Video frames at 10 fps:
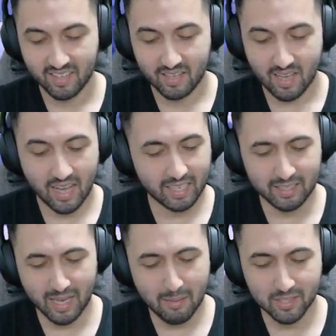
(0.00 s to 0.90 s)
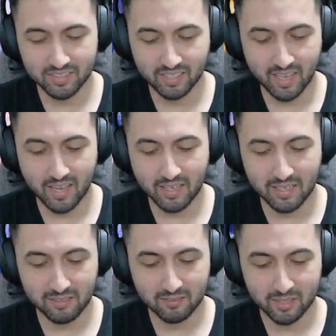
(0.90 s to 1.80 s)
Again,
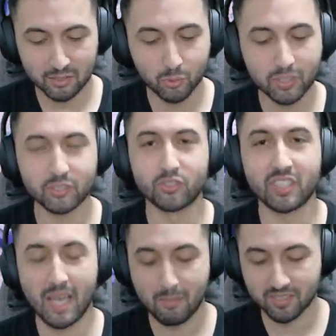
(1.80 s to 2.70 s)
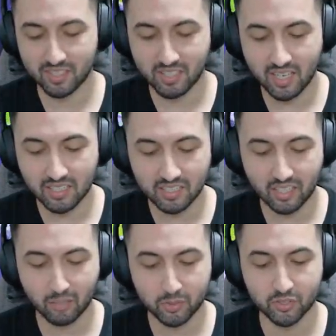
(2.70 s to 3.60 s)
MSAA, it's weird to see MSAA in
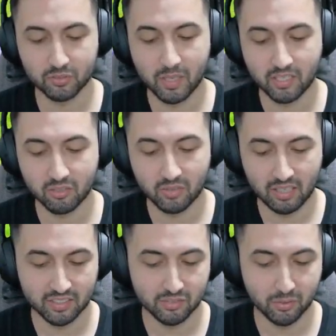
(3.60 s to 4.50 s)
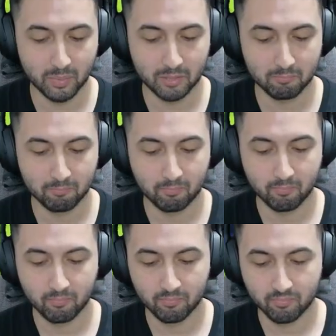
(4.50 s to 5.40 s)
an options menu, at least for me.
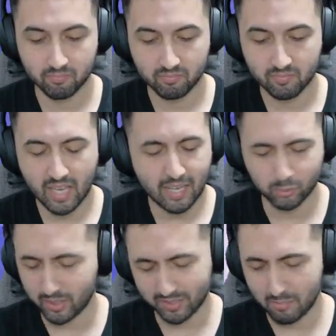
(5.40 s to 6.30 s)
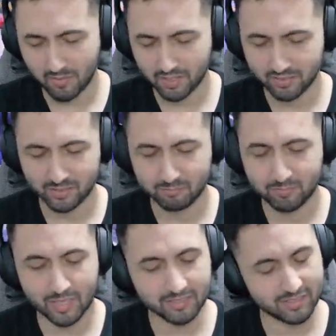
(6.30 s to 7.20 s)
And QuickTime events.
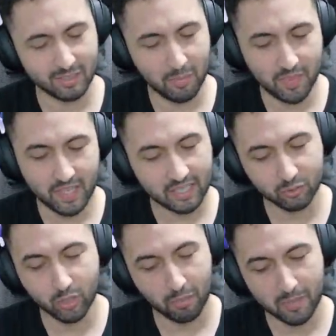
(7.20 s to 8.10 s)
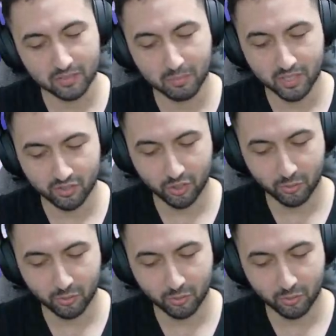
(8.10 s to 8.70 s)
That's something that I do not miss much though.